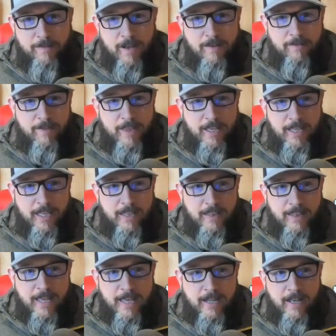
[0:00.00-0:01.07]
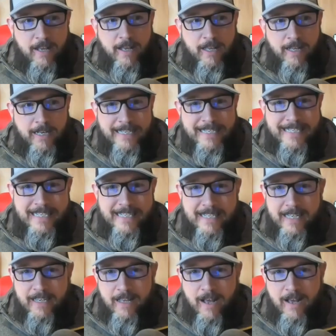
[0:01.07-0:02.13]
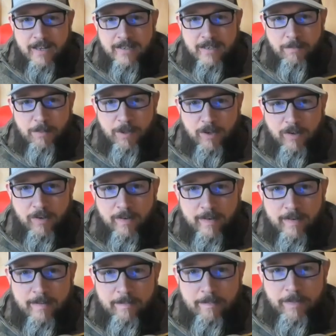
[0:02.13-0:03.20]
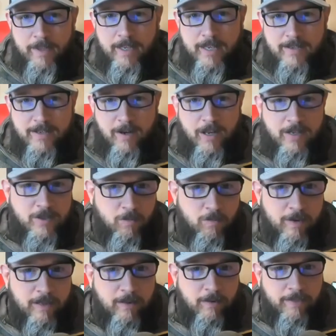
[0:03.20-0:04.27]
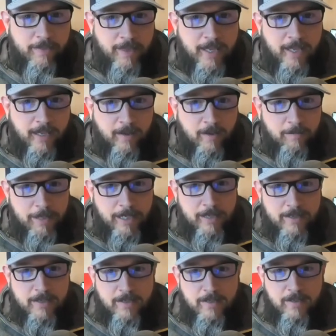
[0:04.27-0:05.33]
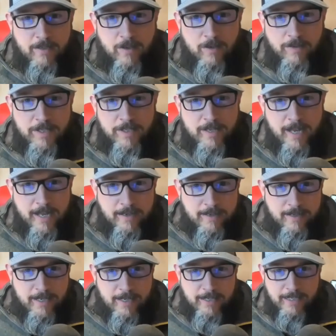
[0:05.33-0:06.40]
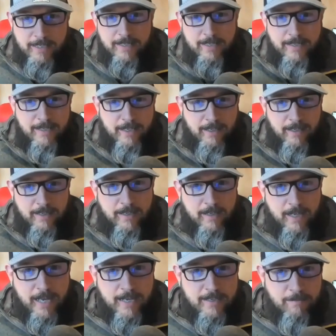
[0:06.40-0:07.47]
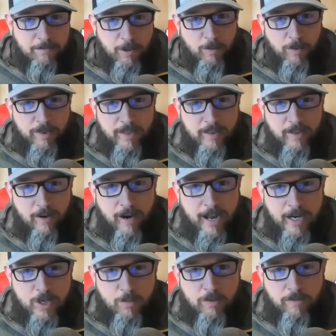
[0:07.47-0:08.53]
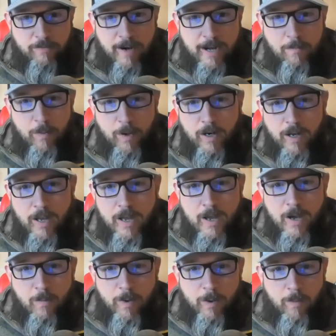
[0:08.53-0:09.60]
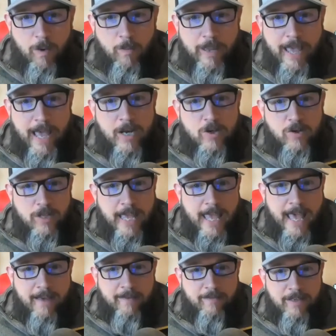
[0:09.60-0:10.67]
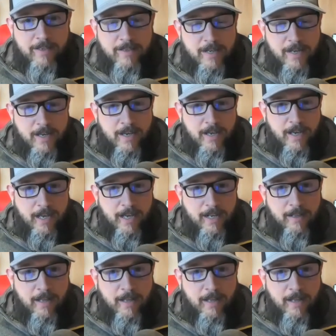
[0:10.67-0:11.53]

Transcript: of thinking that an existing customer is a real thing because Service Titan says existing customer within their actual framework, when what we actually have is a